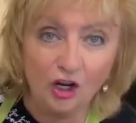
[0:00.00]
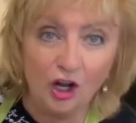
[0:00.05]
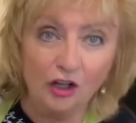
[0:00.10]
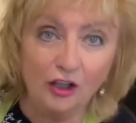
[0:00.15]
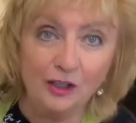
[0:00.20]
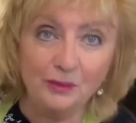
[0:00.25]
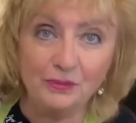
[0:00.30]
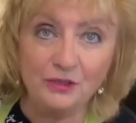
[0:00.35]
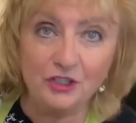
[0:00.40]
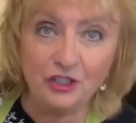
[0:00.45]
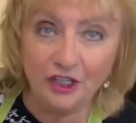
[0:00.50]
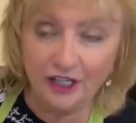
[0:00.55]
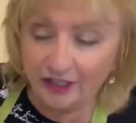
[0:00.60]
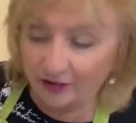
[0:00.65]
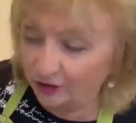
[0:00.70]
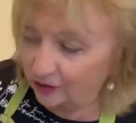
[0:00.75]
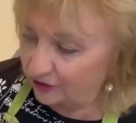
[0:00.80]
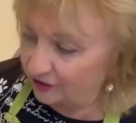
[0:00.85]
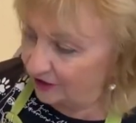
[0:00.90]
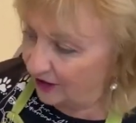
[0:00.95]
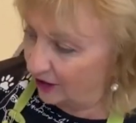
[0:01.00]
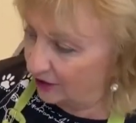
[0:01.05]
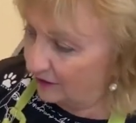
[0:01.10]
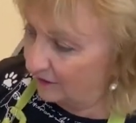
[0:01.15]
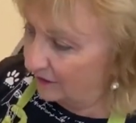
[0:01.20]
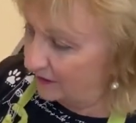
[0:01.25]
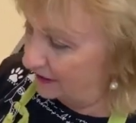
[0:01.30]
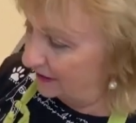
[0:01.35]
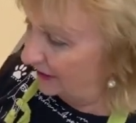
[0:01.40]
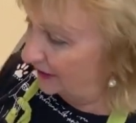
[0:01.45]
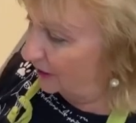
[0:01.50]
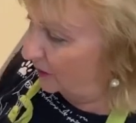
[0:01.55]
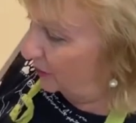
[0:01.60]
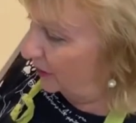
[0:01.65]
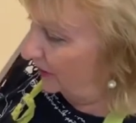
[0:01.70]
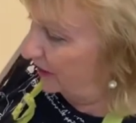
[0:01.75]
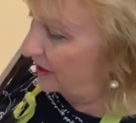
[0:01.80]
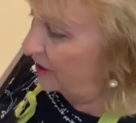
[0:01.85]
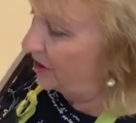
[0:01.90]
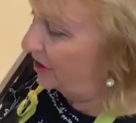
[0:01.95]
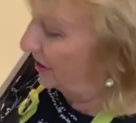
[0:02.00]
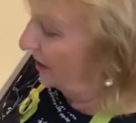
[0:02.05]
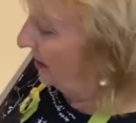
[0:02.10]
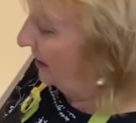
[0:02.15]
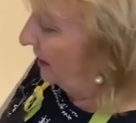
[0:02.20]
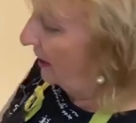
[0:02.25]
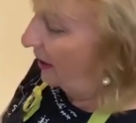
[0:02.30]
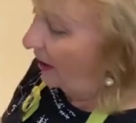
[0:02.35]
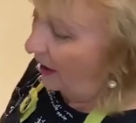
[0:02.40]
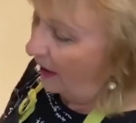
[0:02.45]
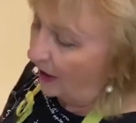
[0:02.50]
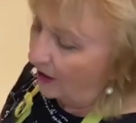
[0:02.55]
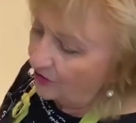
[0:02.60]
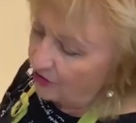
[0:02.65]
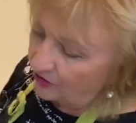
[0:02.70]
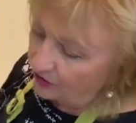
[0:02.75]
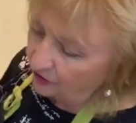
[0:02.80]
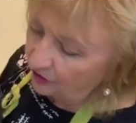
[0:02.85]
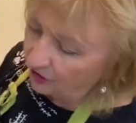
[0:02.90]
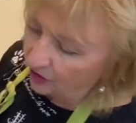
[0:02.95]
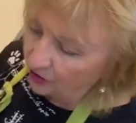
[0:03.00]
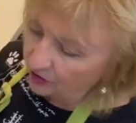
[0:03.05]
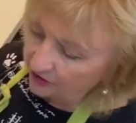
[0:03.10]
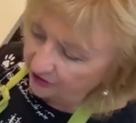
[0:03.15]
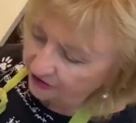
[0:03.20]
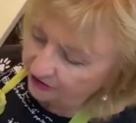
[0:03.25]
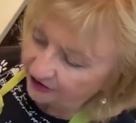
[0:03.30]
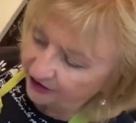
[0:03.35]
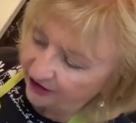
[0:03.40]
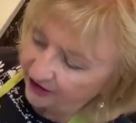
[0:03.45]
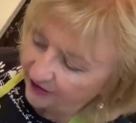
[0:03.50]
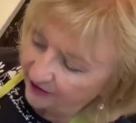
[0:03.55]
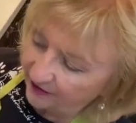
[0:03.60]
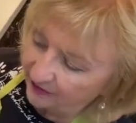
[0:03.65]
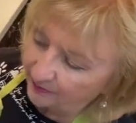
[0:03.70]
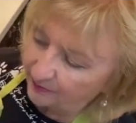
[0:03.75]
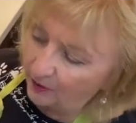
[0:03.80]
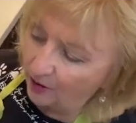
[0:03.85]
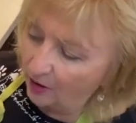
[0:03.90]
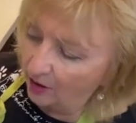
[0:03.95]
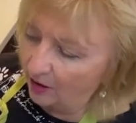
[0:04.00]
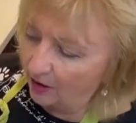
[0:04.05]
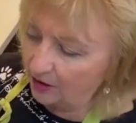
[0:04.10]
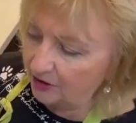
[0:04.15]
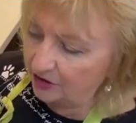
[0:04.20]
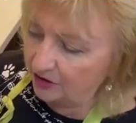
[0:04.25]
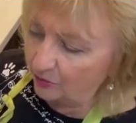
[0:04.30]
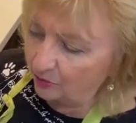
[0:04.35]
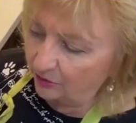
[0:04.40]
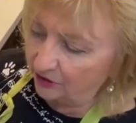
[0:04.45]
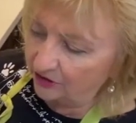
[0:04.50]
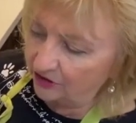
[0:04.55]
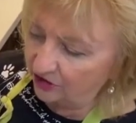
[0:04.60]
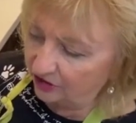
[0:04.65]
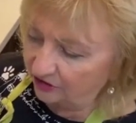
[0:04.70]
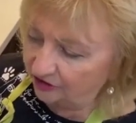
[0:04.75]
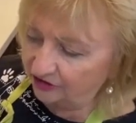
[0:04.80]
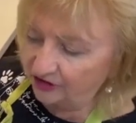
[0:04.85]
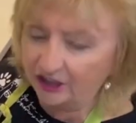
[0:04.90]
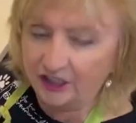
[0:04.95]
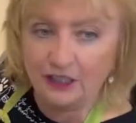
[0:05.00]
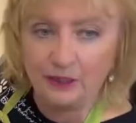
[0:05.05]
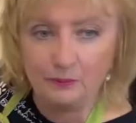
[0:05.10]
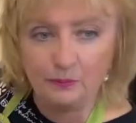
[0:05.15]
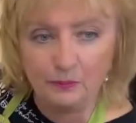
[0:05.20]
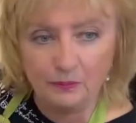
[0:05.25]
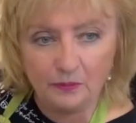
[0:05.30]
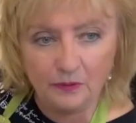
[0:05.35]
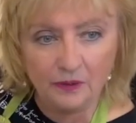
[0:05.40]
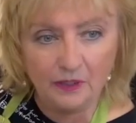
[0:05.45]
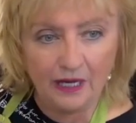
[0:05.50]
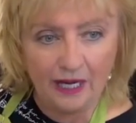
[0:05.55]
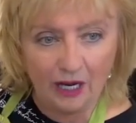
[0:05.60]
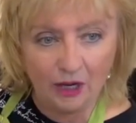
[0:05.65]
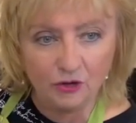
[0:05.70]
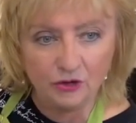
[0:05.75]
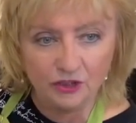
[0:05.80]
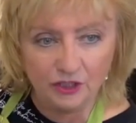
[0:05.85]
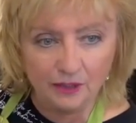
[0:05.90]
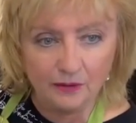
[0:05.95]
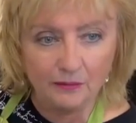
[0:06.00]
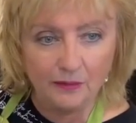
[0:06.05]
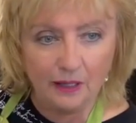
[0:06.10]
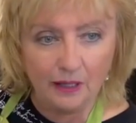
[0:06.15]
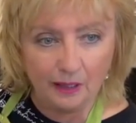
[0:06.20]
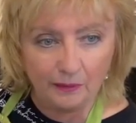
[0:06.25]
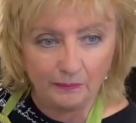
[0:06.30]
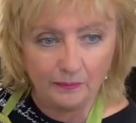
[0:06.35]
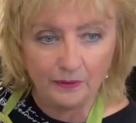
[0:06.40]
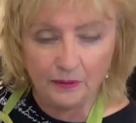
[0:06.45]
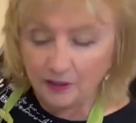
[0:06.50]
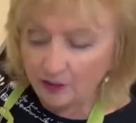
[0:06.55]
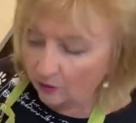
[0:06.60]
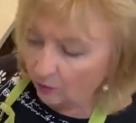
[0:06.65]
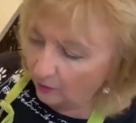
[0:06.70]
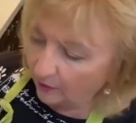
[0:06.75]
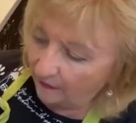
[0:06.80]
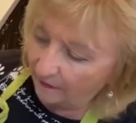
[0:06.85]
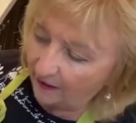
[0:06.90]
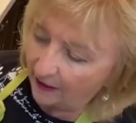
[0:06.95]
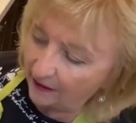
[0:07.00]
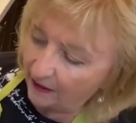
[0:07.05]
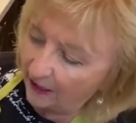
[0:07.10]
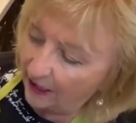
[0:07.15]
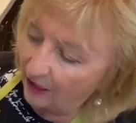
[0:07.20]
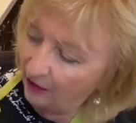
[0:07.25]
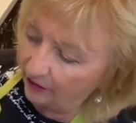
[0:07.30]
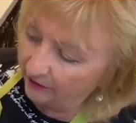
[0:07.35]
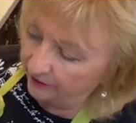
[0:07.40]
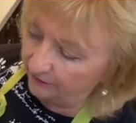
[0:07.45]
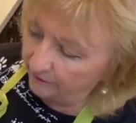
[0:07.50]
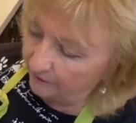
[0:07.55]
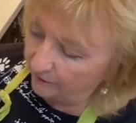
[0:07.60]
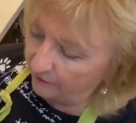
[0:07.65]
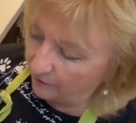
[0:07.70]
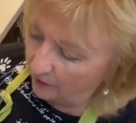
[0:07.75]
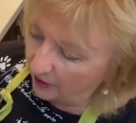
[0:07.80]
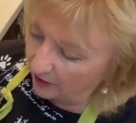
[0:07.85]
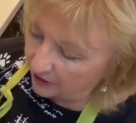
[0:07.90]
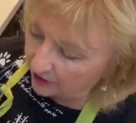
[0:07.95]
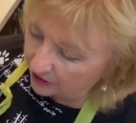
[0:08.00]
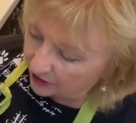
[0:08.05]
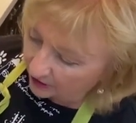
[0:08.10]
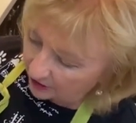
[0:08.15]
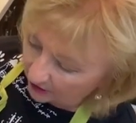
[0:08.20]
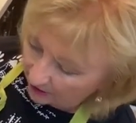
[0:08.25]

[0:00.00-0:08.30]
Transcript: all our potatoes out of the liquid, and you'll notice that the pot will just keep counting up with that L in front.